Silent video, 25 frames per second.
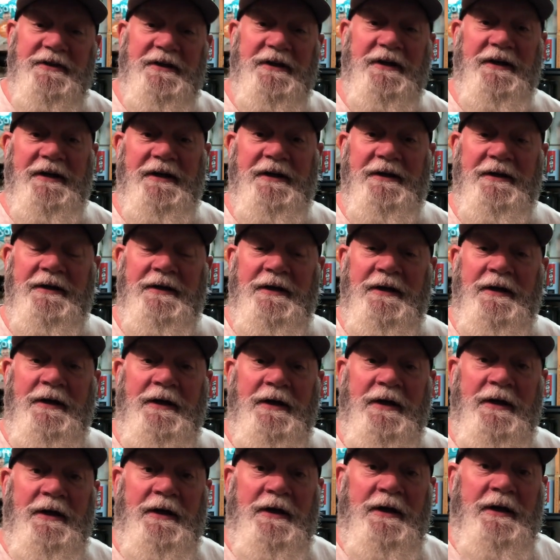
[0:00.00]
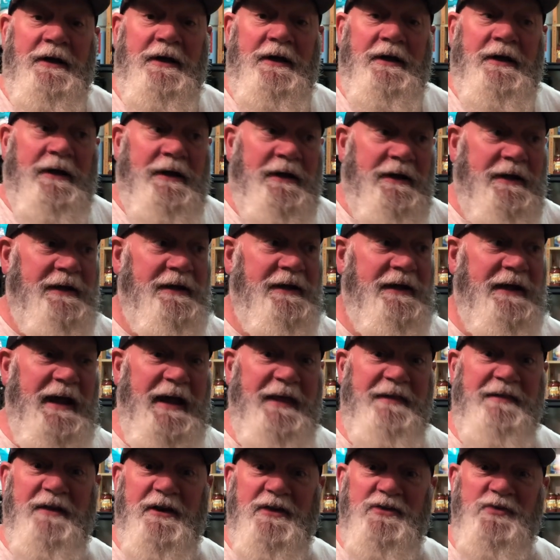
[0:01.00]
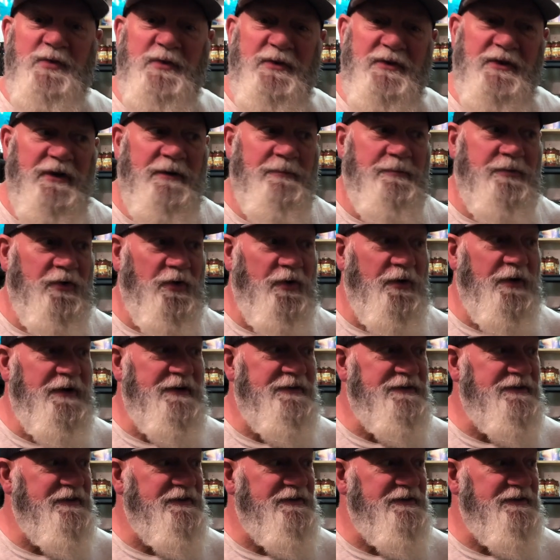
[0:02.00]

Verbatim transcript: uh, ethics with their employees